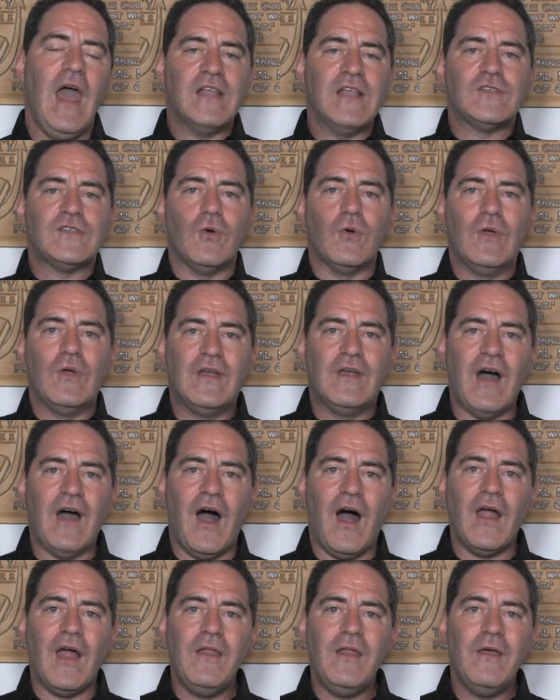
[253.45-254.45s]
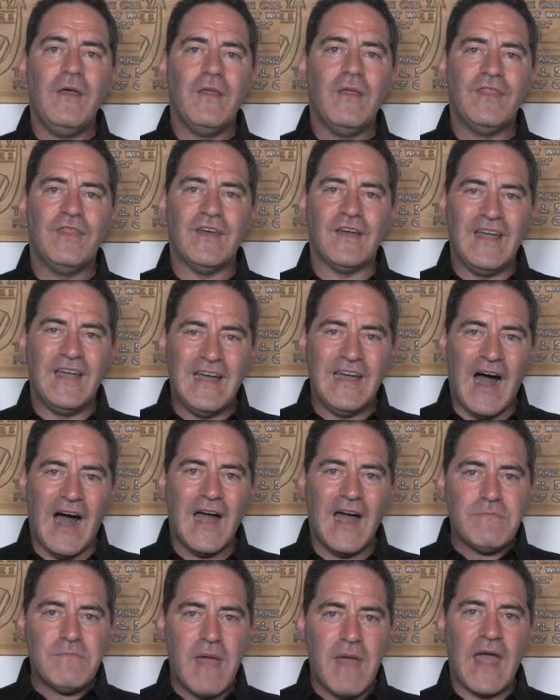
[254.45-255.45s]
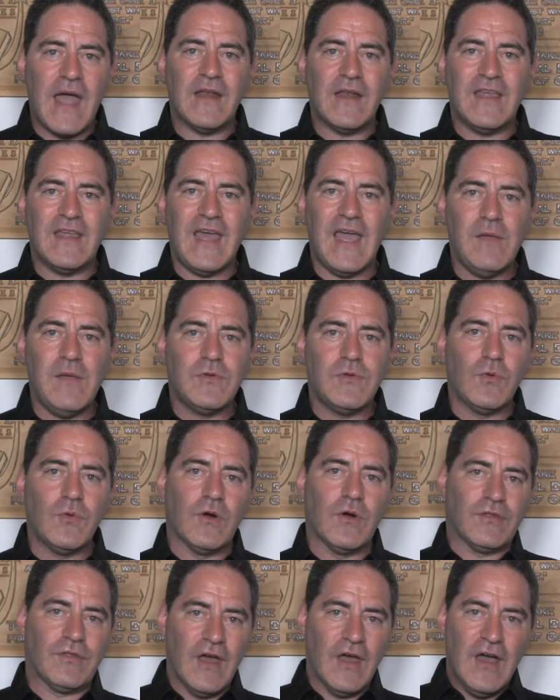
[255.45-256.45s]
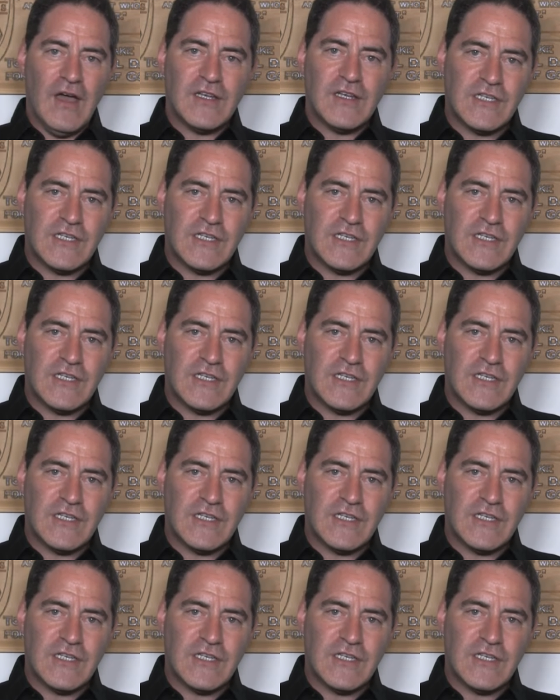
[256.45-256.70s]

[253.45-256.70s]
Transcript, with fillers: And so God, the God man, came to earth,